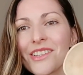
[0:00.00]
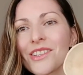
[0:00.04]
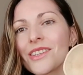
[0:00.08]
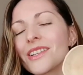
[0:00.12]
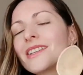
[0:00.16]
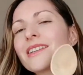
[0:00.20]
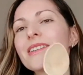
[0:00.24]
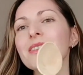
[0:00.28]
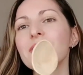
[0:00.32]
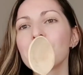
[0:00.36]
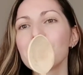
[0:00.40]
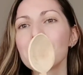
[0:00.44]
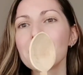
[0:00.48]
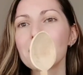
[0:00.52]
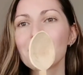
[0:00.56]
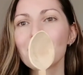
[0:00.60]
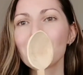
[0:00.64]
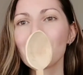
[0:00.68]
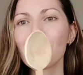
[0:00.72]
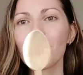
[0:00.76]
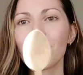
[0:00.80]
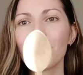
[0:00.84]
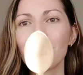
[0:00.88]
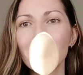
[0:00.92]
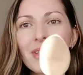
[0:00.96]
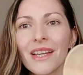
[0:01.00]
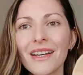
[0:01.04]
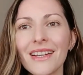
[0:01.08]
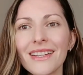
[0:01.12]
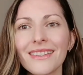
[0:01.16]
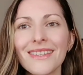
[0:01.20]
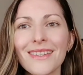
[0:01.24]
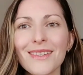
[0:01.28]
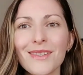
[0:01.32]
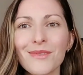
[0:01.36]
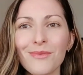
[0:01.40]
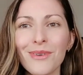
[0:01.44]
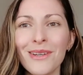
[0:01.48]
actually a sweet story
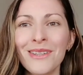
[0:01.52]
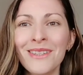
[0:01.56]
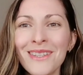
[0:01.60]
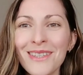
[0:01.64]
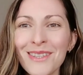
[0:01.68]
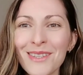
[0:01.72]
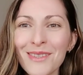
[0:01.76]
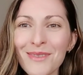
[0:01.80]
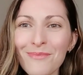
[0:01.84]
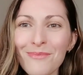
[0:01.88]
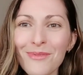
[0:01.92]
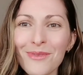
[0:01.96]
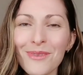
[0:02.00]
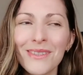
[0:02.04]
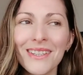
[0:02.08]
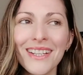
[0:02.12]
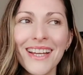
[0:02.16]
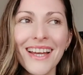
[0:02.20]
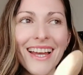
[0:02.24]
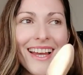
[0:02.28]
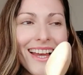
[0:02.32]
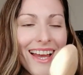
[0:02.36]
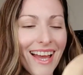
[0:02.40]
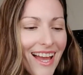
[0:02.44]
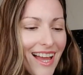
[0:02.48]
behind this wooden spoon.